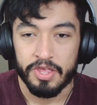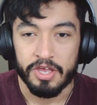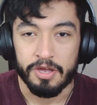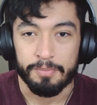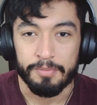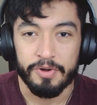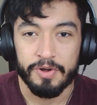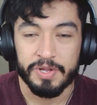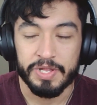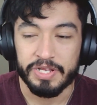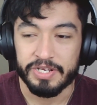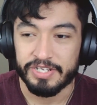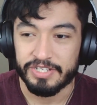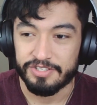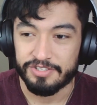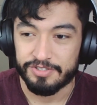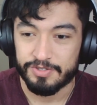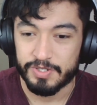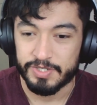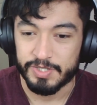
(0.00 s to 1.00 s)
American
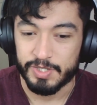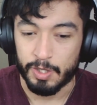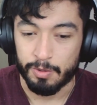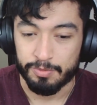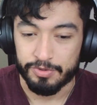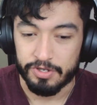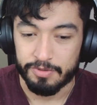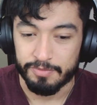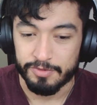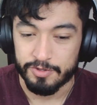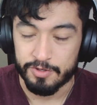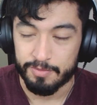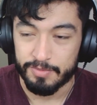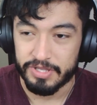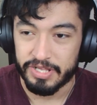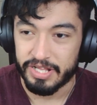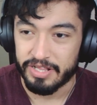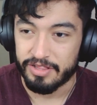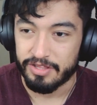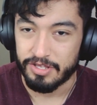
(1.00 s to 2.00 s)
concentration camp, so I'm
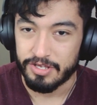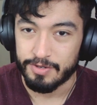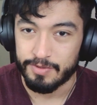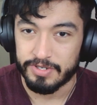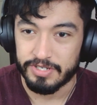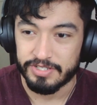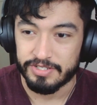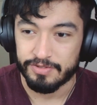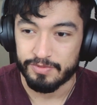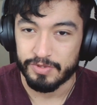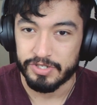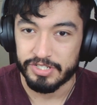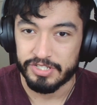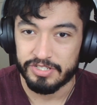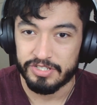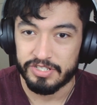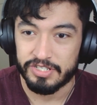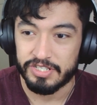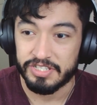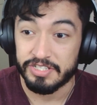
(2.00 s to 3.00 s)
assuming that the U S and
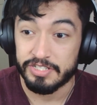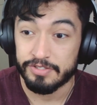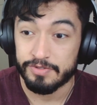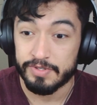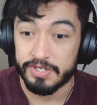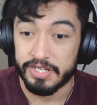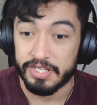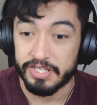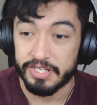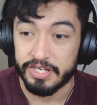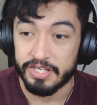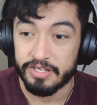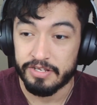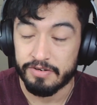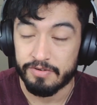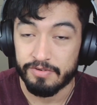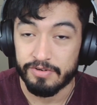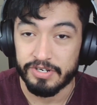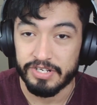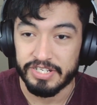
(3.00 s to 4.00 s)
Russia in this reality,
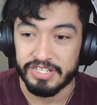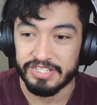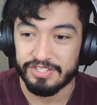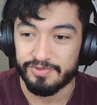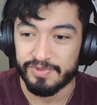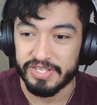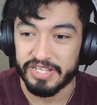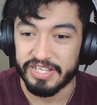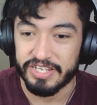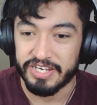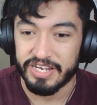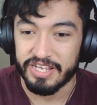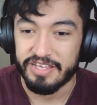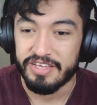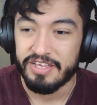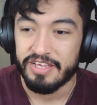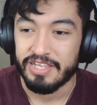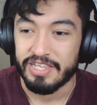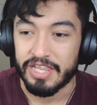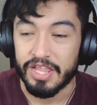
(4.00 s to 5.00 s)
or in his reality,
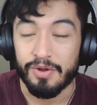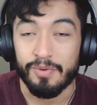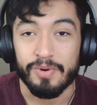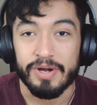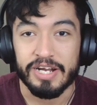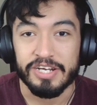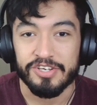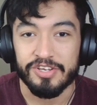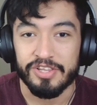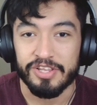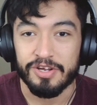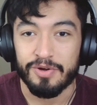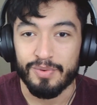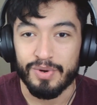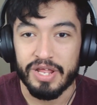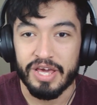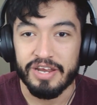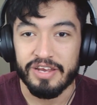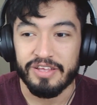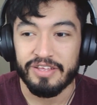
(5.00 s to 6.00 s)
they were actually
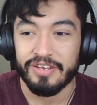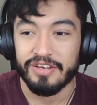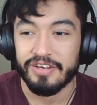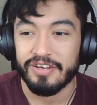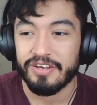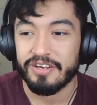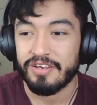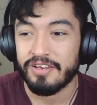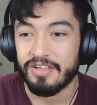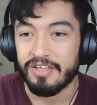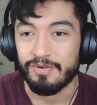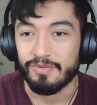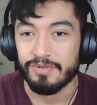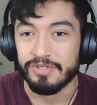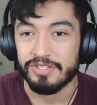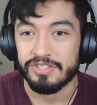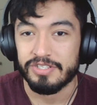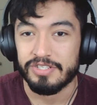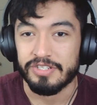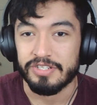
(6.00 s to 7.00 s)
going at it. It
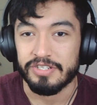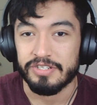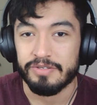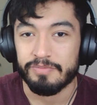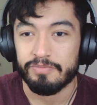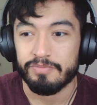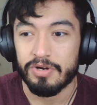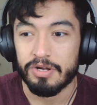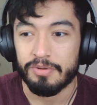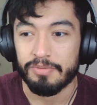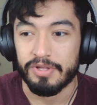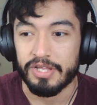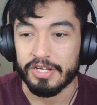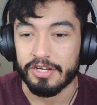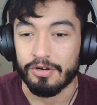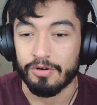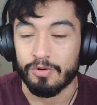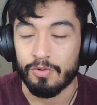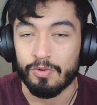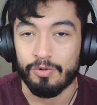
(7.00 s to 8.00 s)
wasn't probably
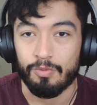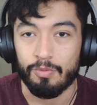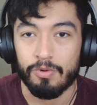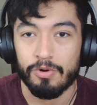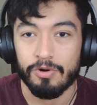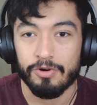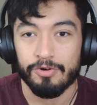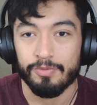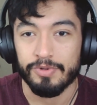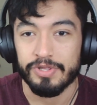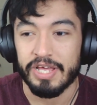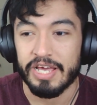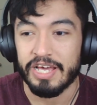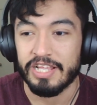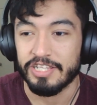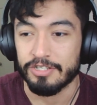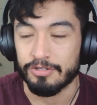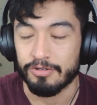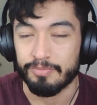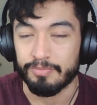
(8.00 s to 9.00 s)
like a Cold War where they
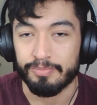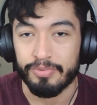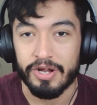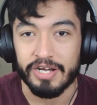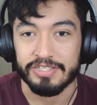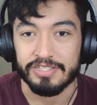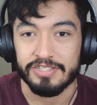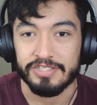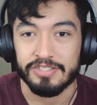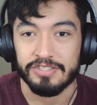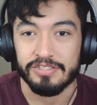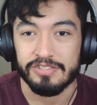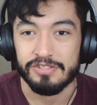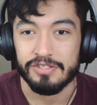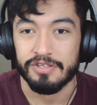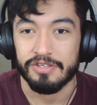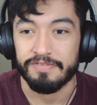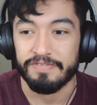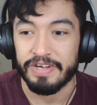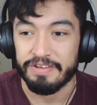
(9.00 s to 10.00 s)
had little proxies
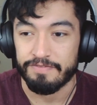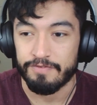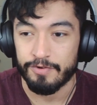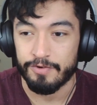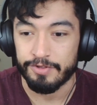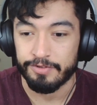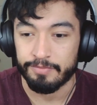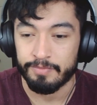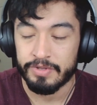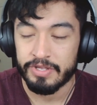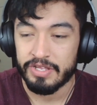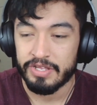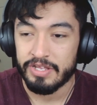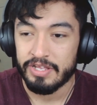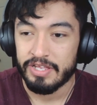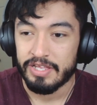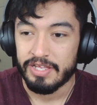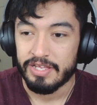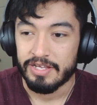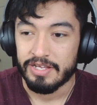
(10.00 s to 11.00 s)
do the fighting for them.
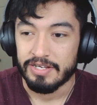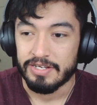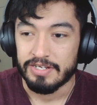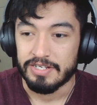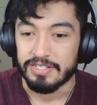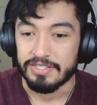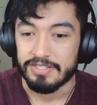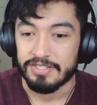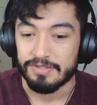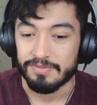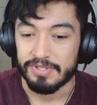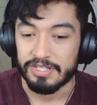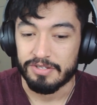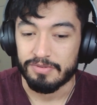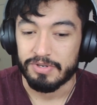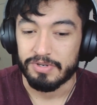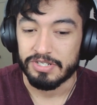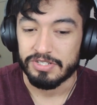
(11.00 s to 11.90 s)
It seems like they were